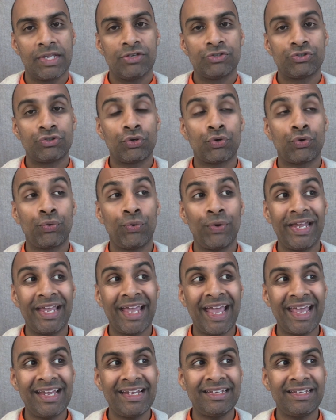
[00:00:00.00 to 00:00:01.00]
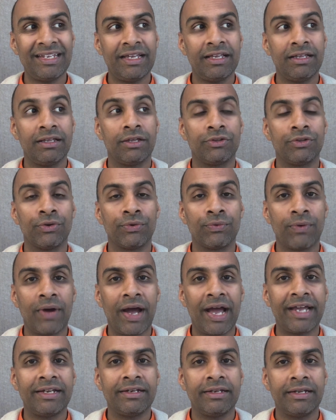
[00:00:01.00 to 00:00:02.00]
So creating the
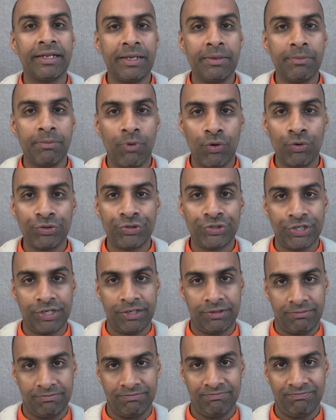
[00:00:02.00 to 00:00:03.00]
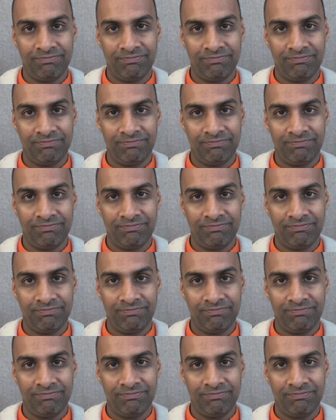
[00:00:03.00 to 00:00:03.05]
right emotion,